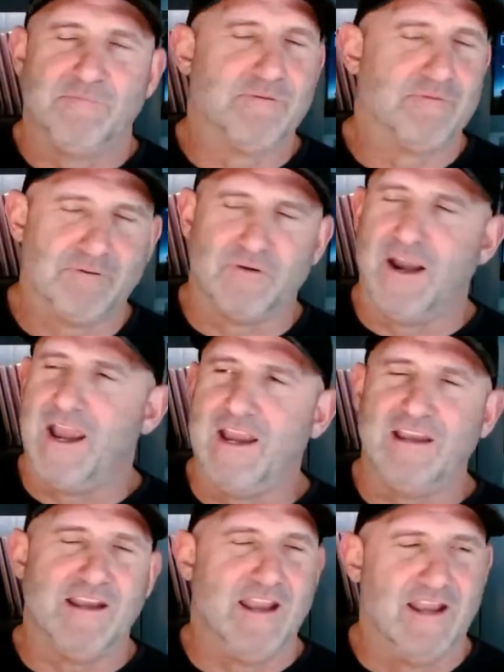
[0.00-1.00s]

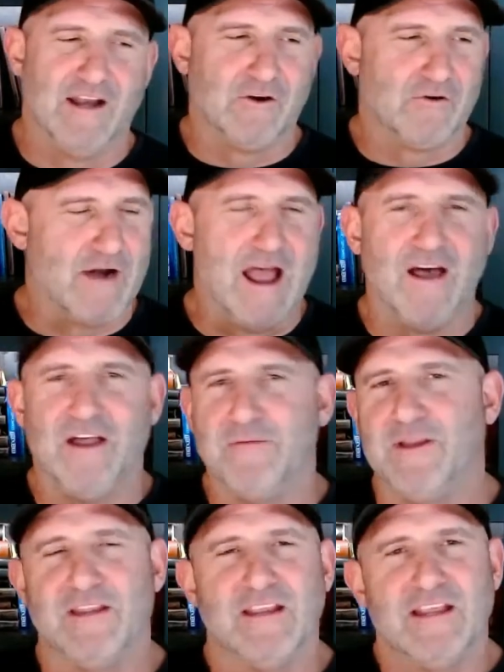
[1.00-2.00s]
praying in a crowd. I
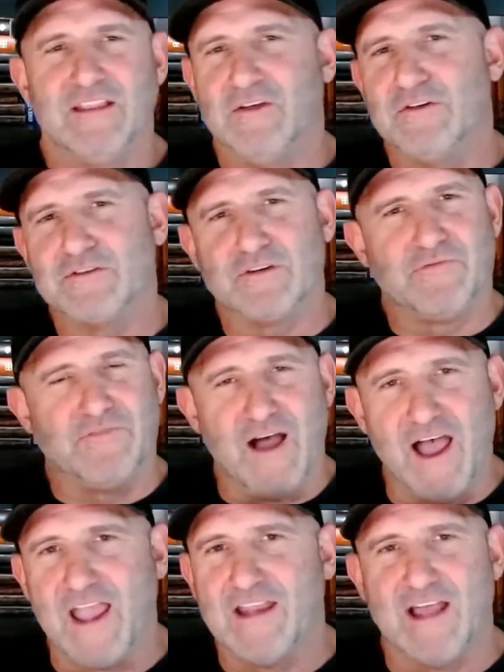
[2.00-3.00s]
mean, those are
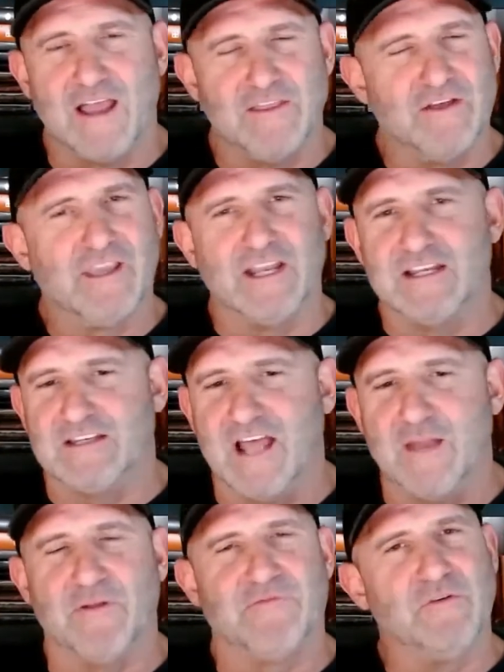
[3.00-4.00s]
fine. They'll get it
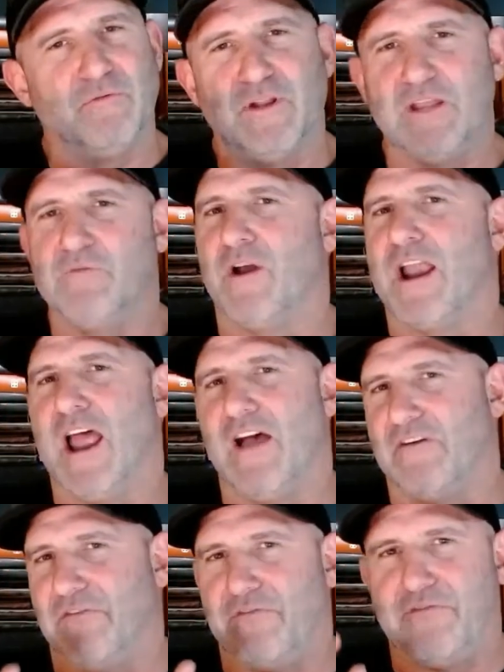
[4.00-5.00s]
done. But if you really want to have
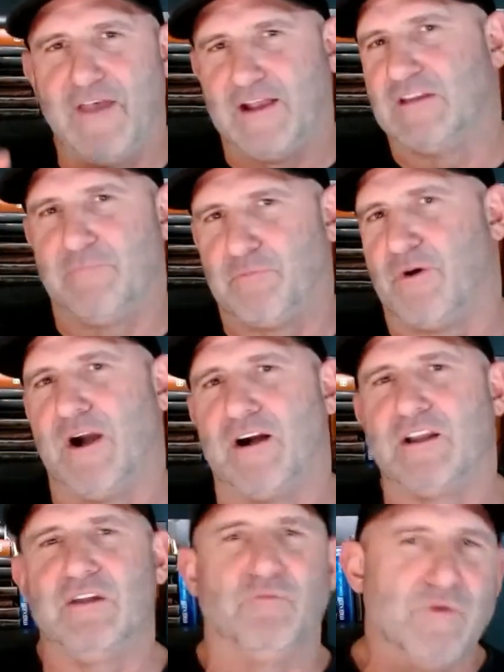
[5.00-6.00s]
effective prayer,
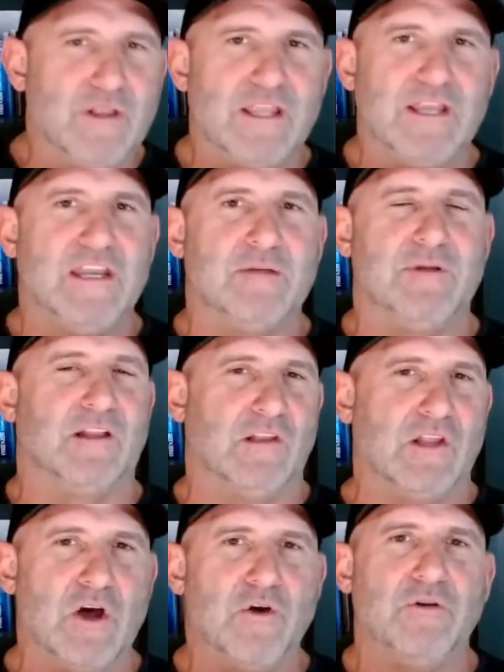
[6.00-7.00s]
you really need to be
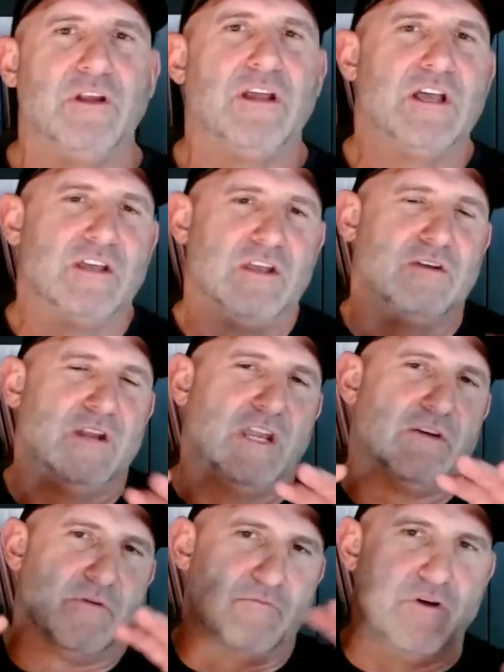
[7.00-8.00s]
alone. You need
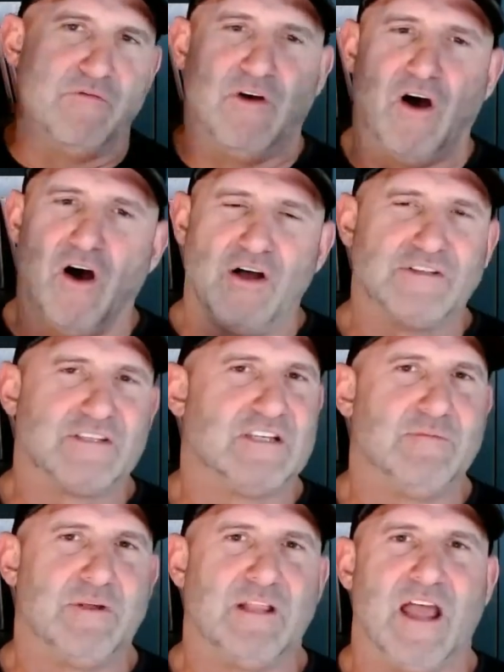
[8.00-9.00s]
to remove all
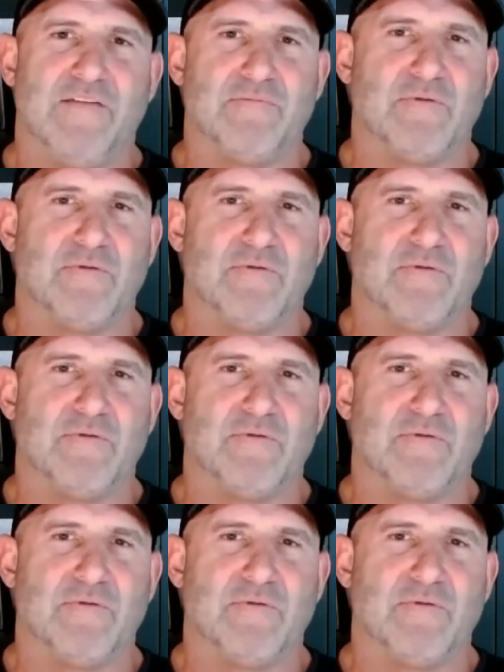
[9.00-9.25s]
stimuli from